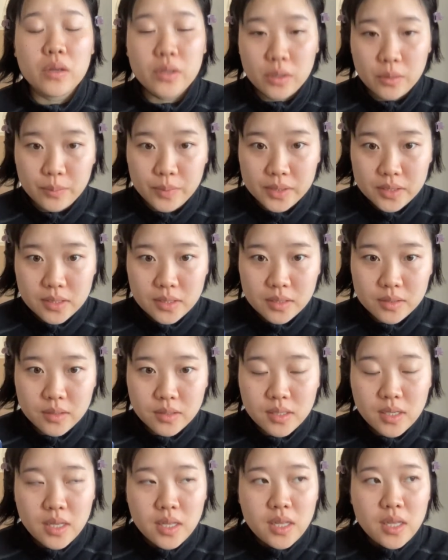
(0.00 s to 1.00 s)
on your
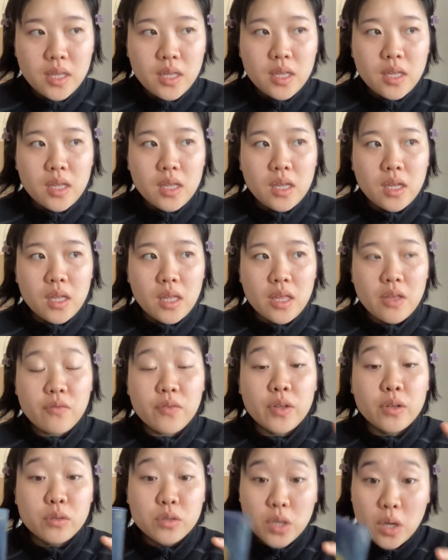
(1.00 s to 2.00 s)
business. If
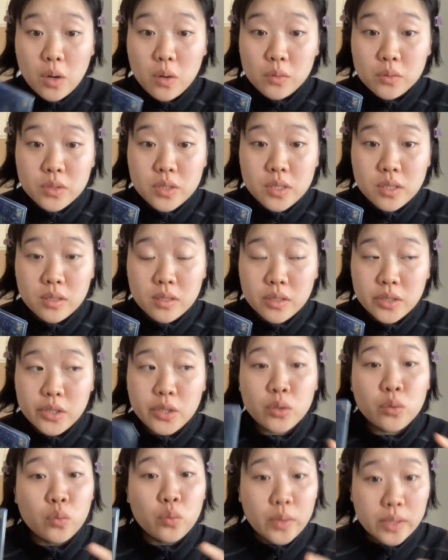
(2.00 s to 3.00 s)
you don't,
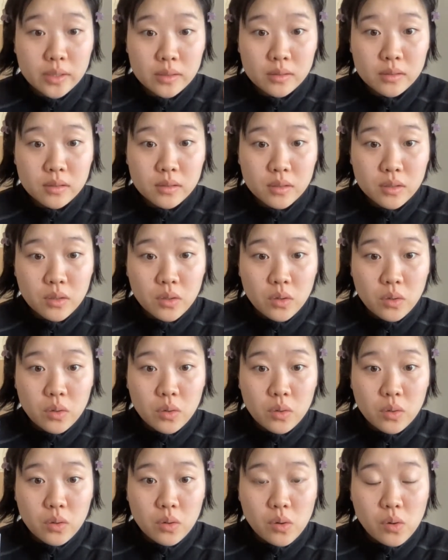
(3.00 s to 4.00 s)
you will.
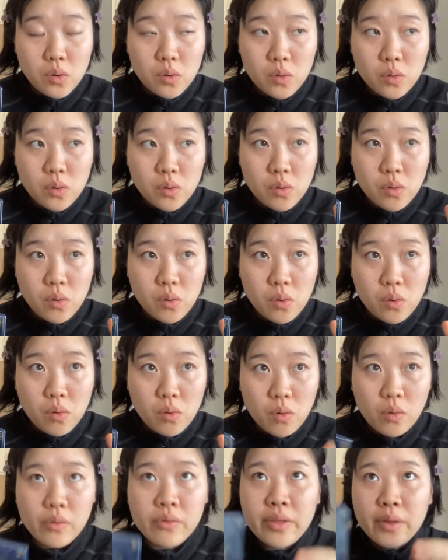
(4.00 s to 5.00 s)

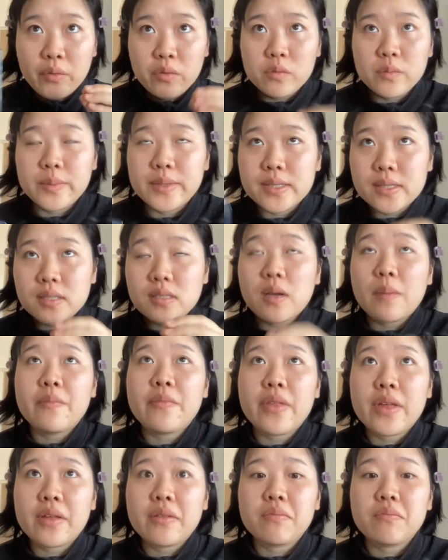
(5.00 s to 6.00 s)
Or there will be
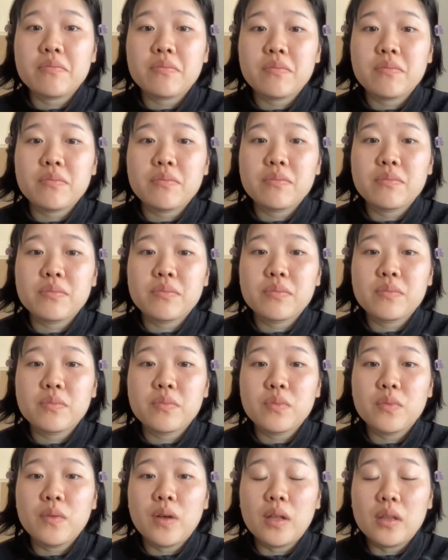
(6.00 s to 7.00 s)
something
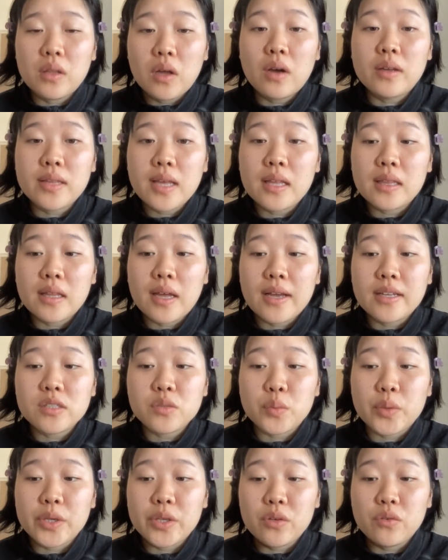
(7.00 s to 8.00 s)
along that lines
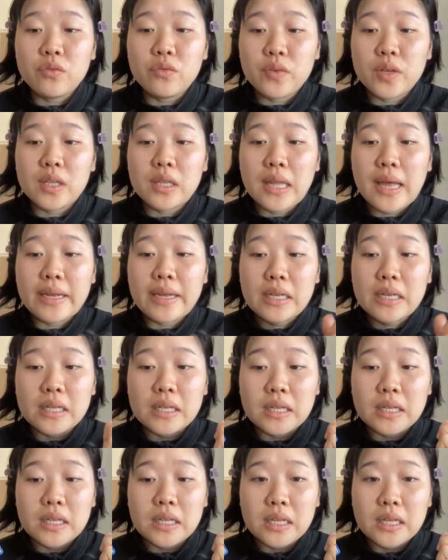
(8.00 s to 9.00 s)
where you feel like,
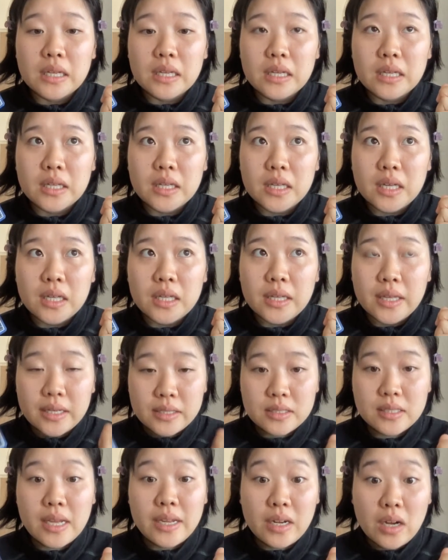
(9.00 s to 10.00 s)

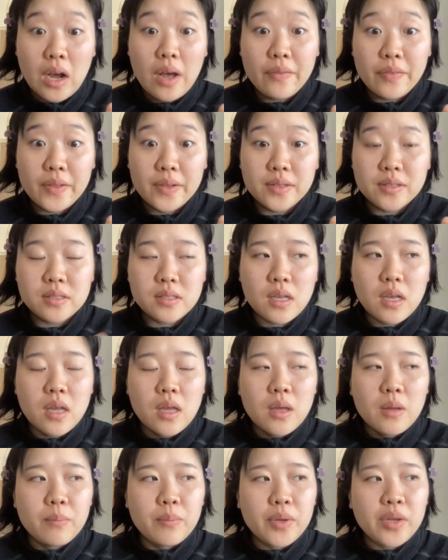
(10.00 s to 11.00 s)
yes, I got this.
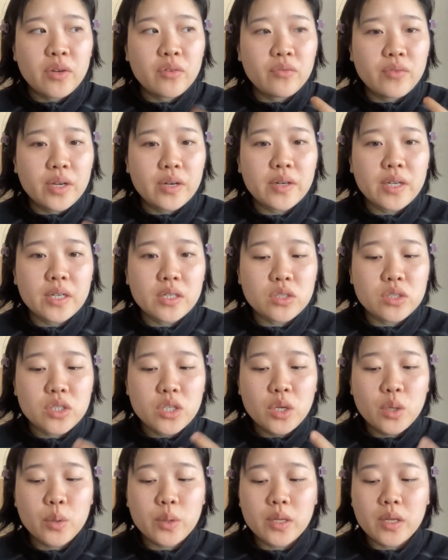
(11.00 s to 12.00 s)
But you're very
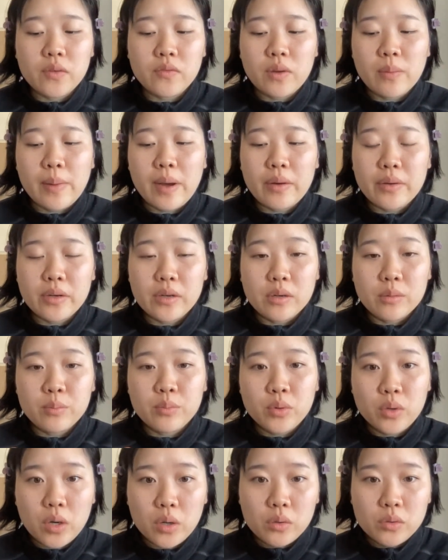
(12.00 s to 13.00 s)
intuitive about your
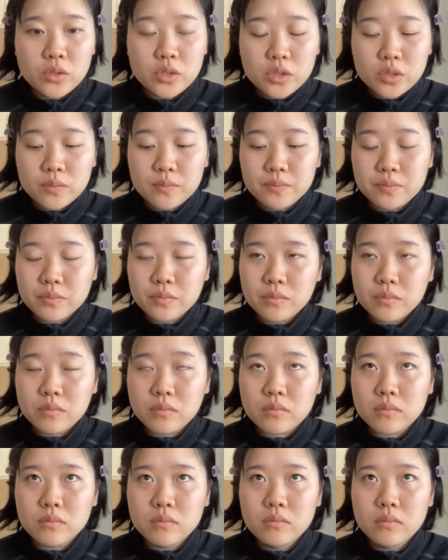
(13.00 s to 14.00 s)
approach
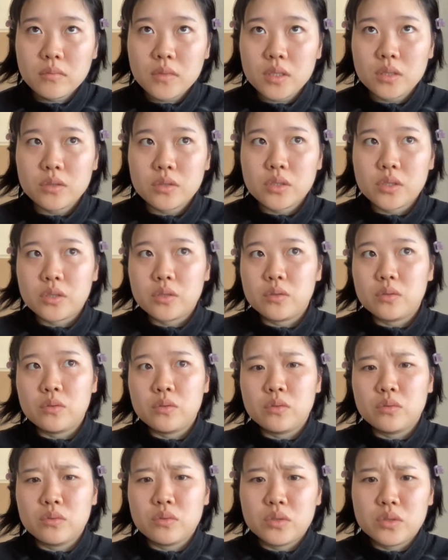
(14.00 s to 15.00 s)

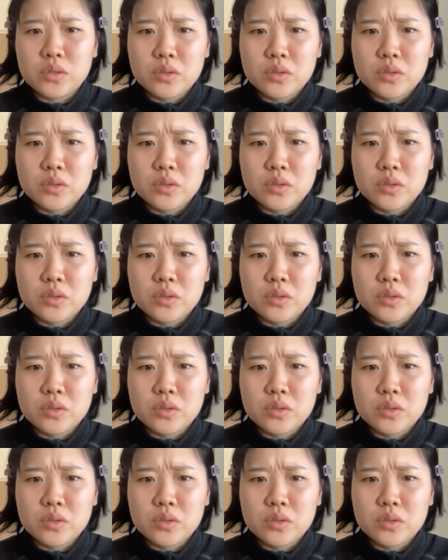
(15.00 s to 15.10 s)
to